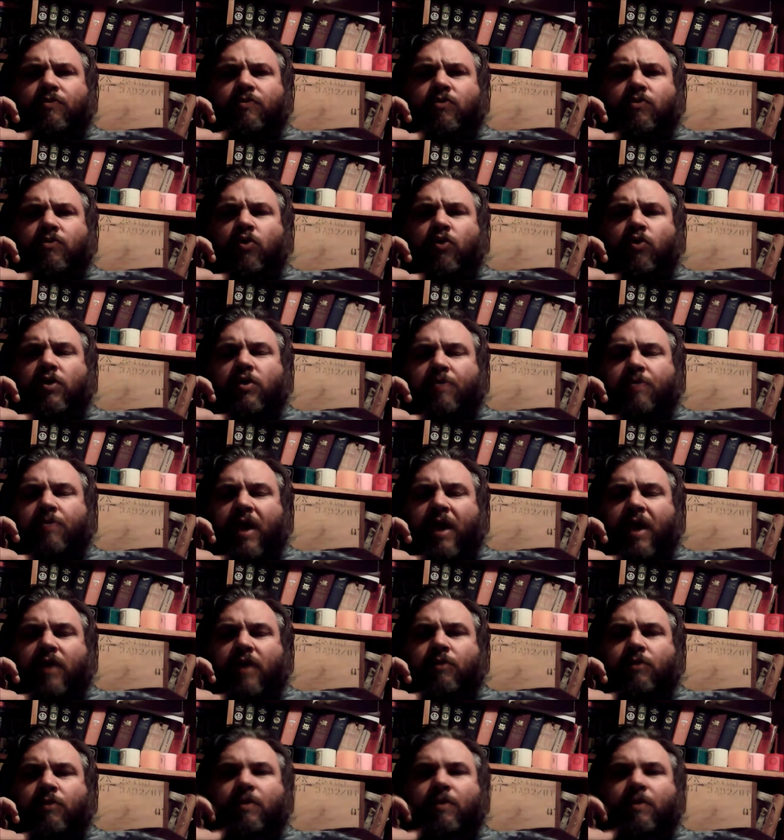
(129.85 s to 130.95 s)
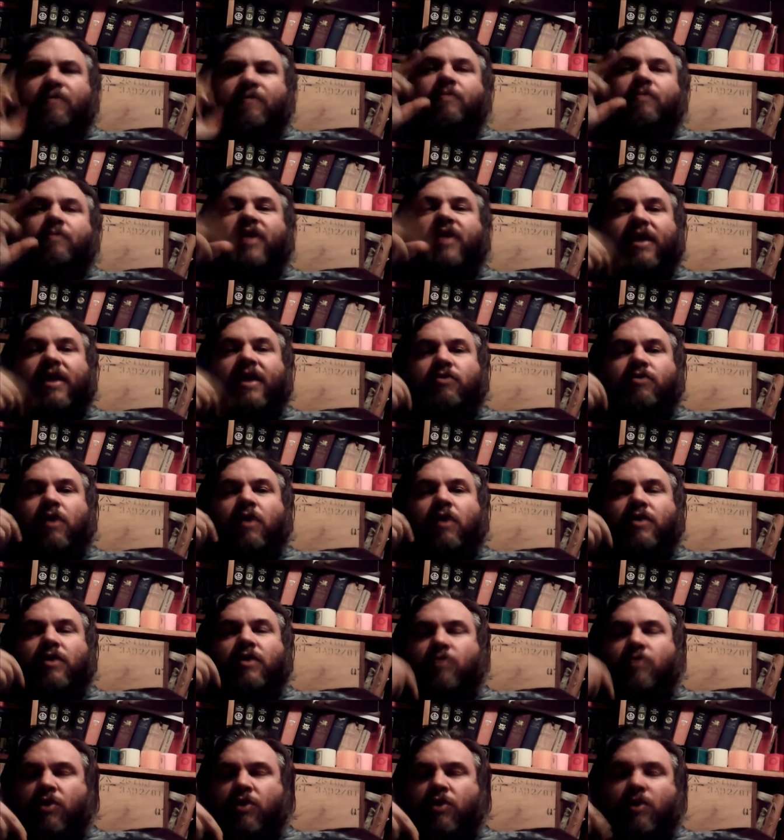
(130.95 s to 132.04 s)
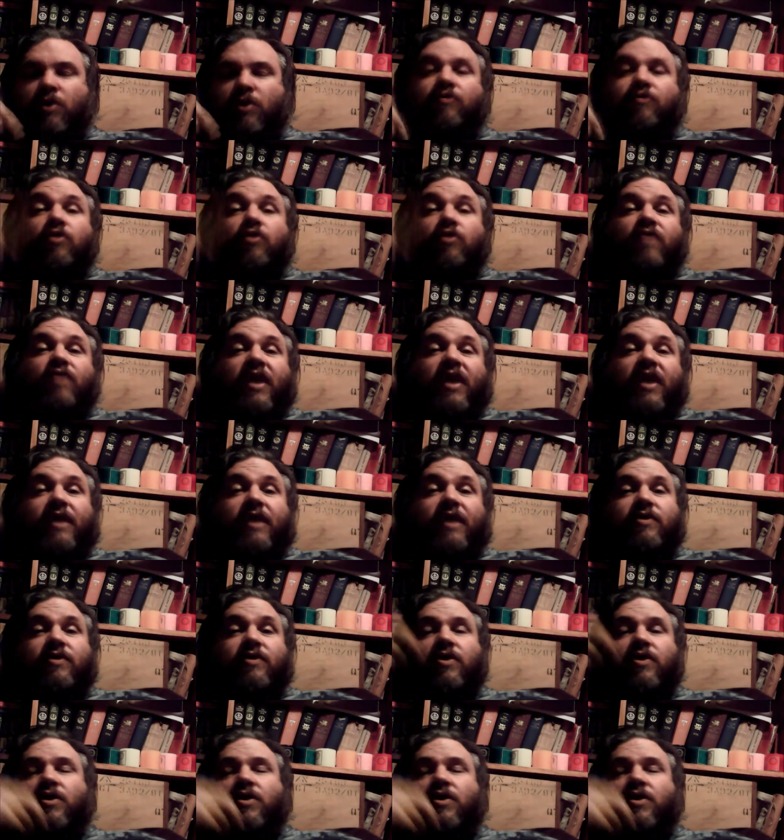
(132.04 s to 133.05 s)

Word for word: talked about and we want them to connect to us. Well, you have to do the connecting.